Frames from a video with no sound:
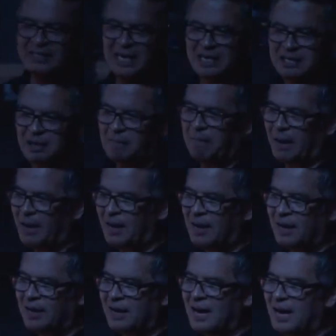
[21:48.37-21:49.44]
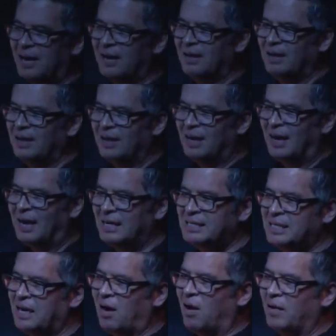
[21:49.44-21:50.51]
out there playing, and I, I
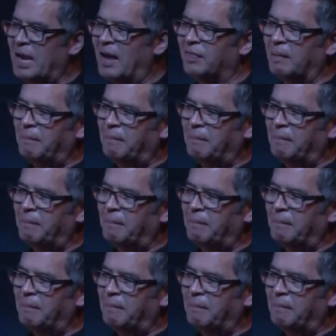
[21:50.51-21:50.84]
see all now the